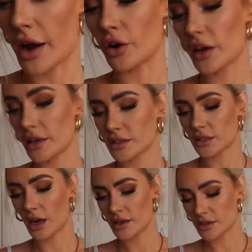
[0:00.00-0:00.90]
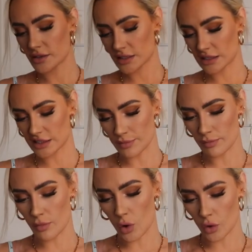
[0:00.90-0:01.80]
I got it in a size
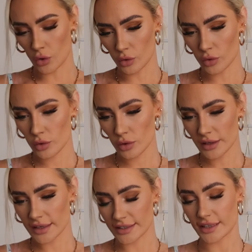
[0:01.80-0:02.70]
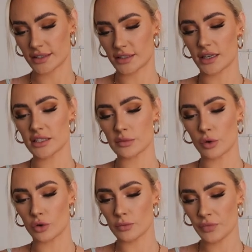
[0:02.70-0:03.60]
small. Yes, a size
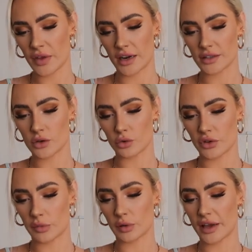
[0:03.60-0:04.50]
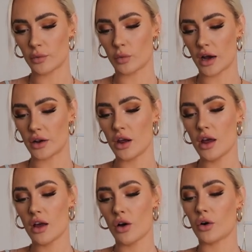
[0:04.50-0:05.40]
small, and it's called the Plant One
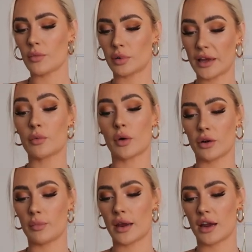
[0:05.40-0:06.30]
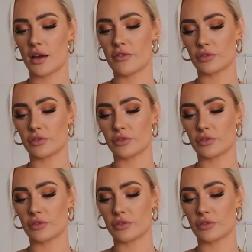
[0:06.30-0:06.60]
on Me